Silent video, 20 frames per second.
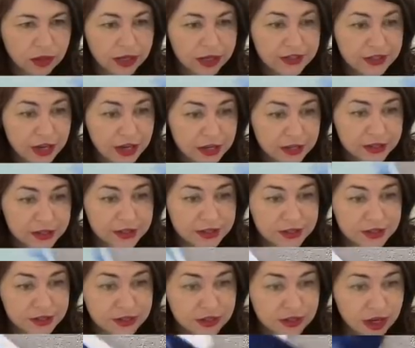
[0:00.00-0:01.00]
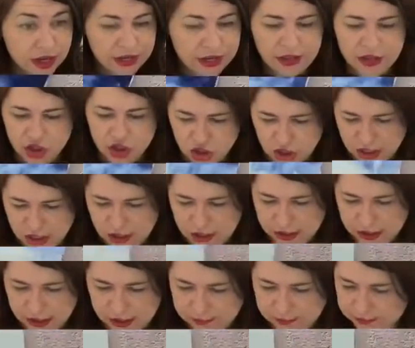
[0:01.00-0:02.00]
It does. Another sheet. Another sheet. Oh
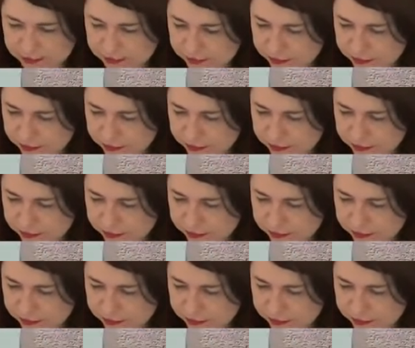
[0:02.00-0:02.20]
yep. yeah.